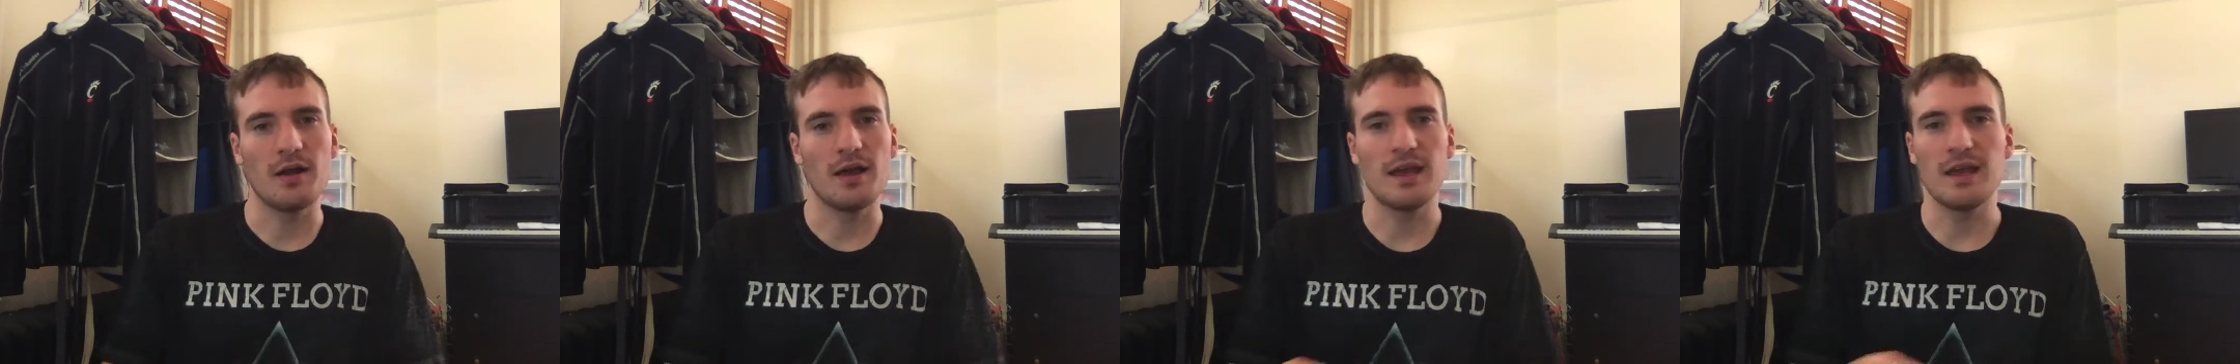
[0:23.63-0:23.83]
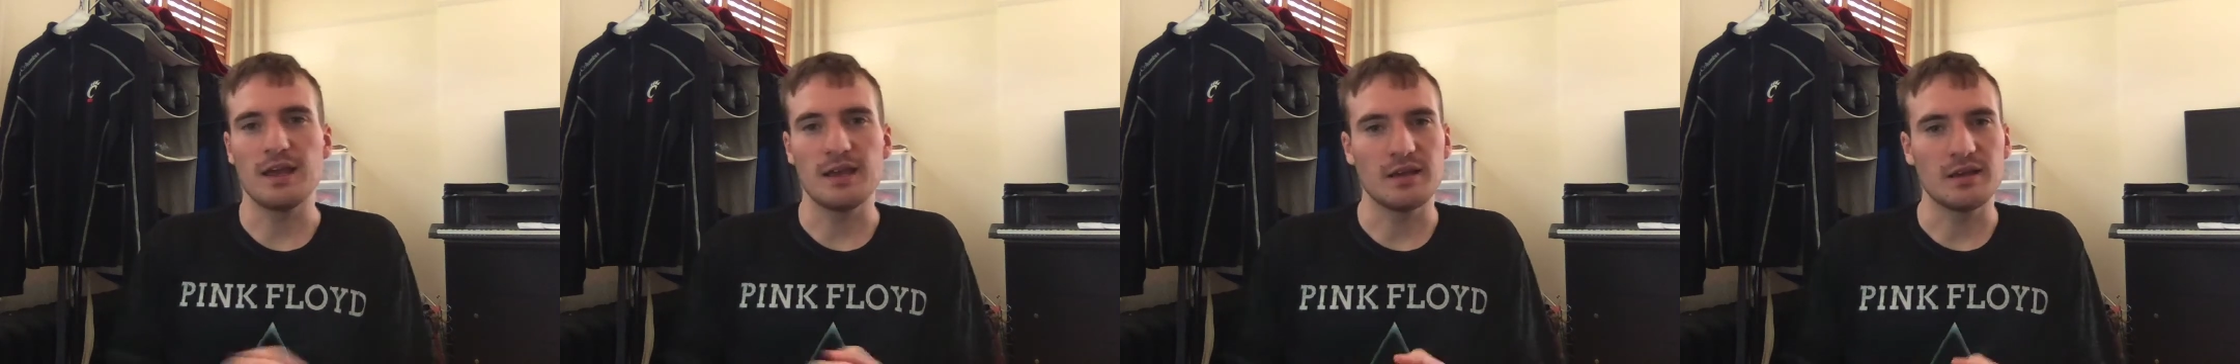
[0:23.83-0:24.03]

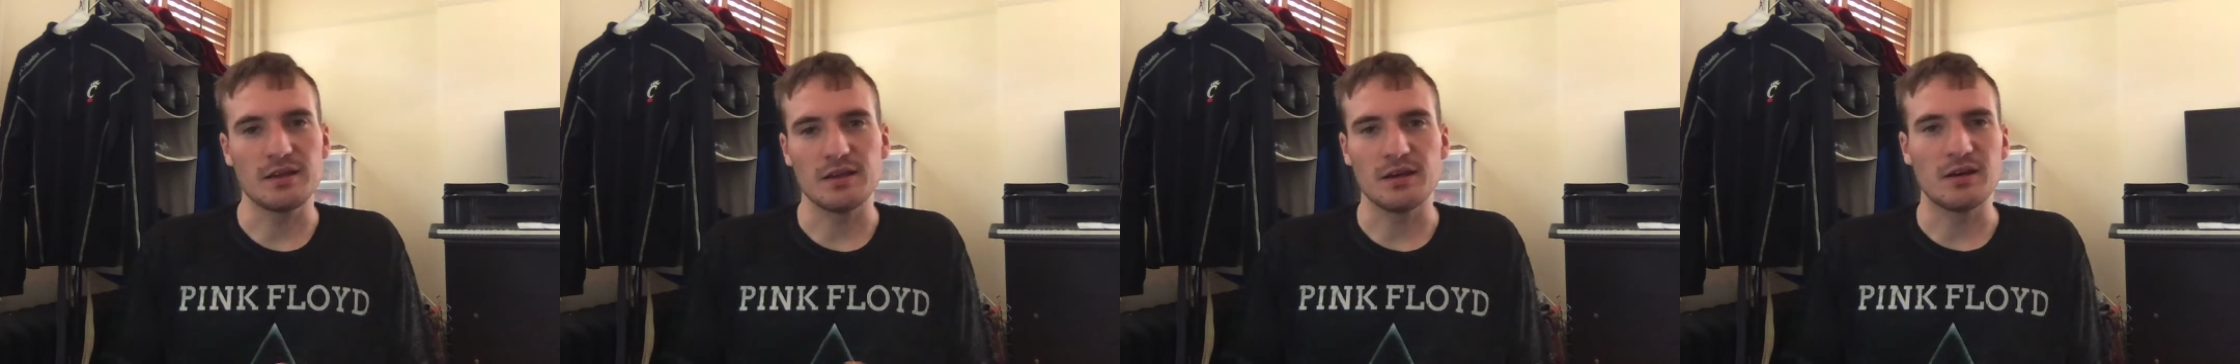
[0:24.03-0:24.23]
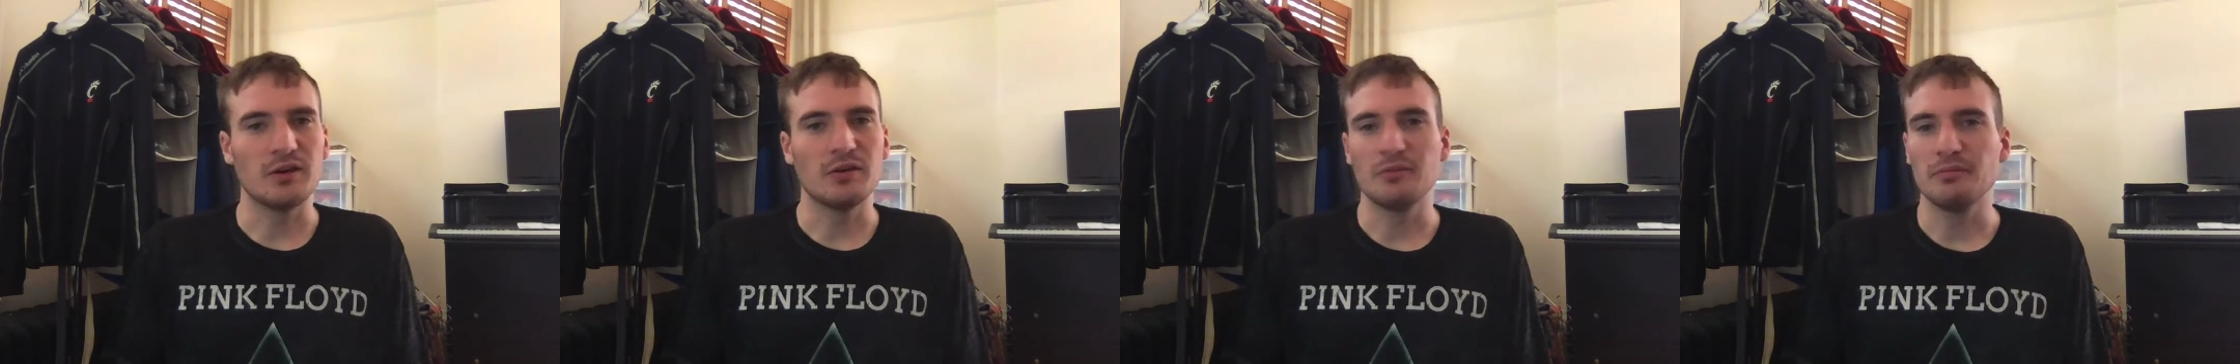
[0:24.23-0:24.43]

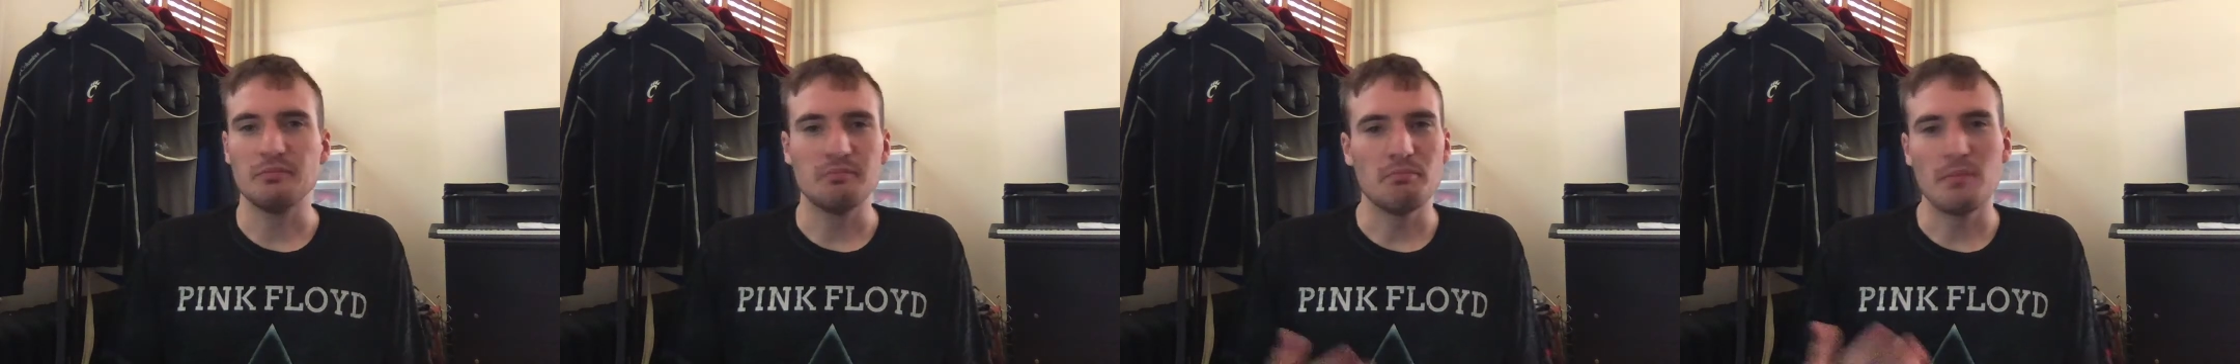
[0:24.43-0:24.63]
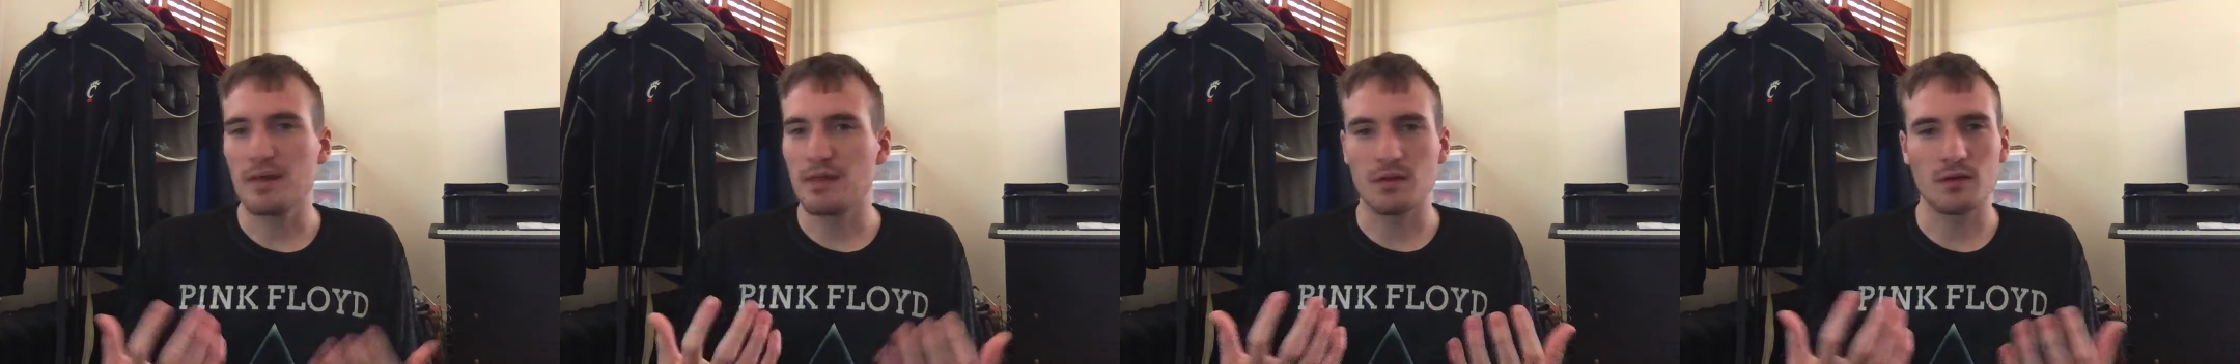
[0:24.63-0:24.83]
a
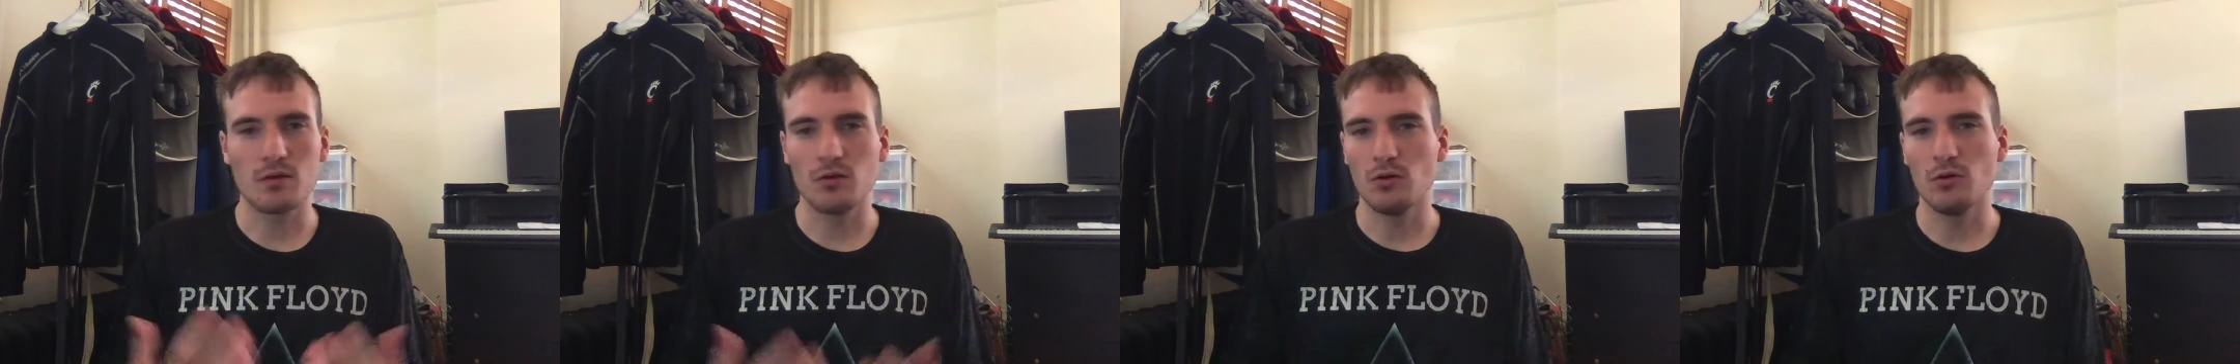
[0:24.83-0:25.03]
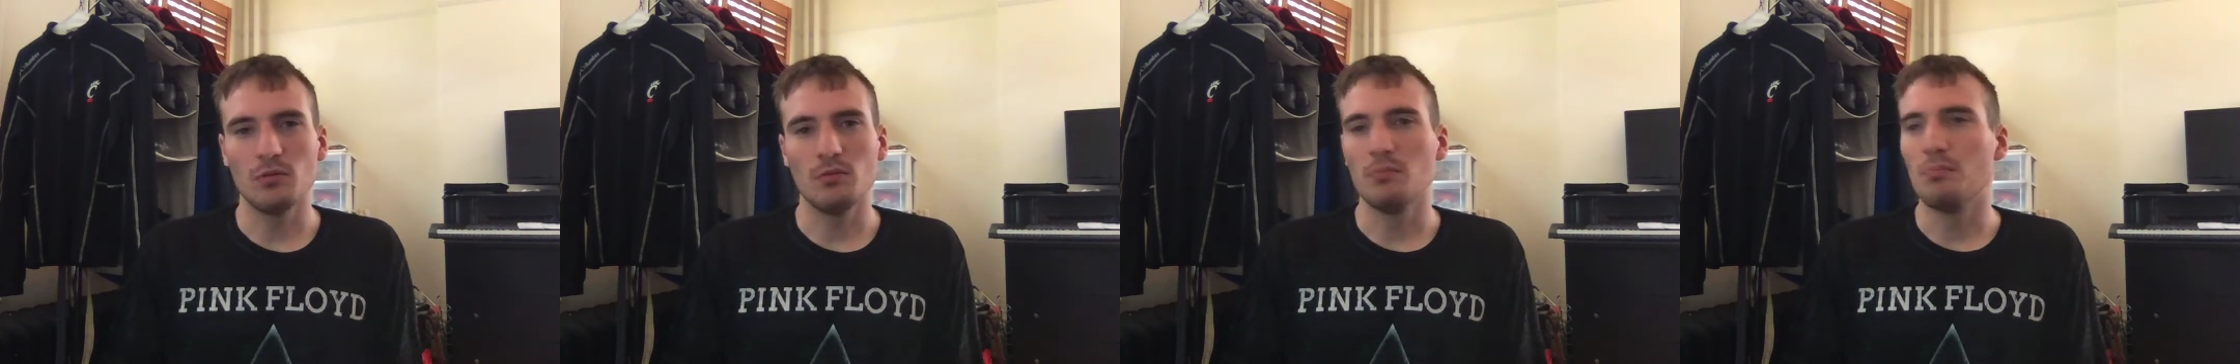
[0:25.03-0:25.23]

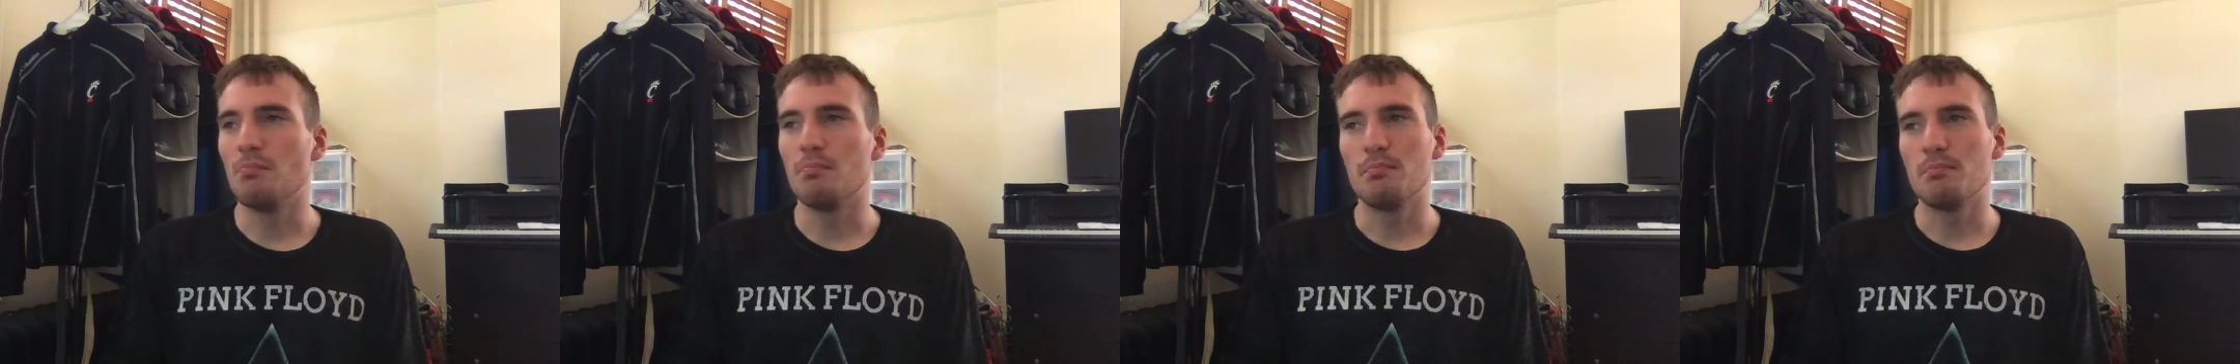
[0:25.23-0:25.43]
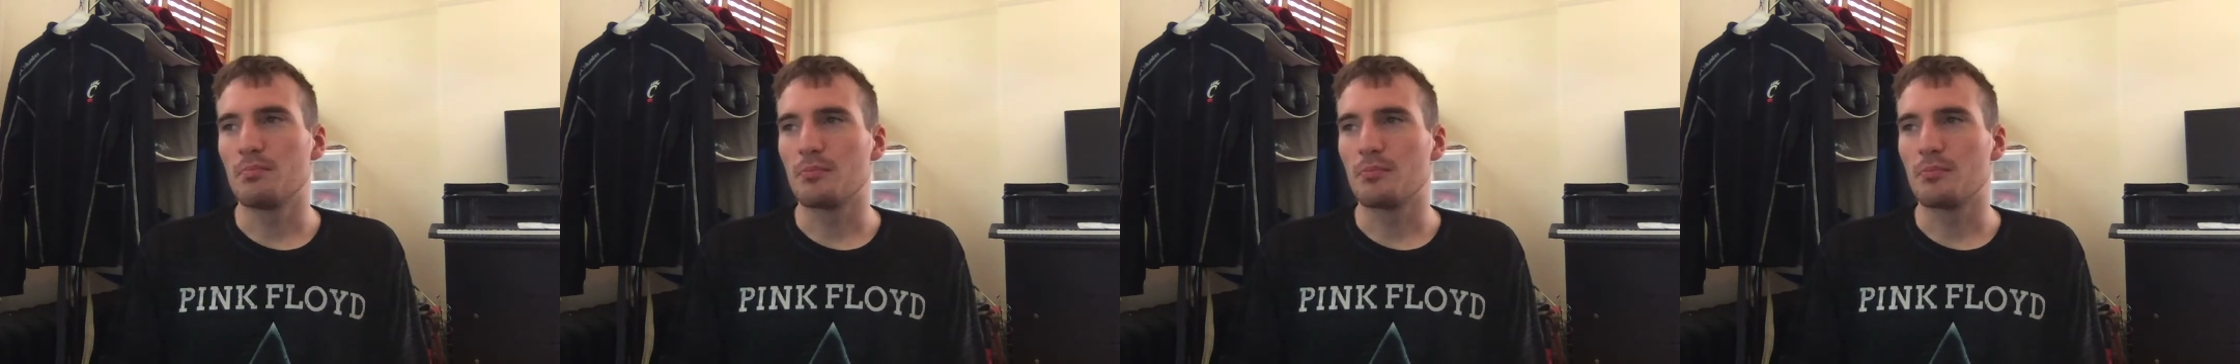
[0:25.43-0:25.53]
mythical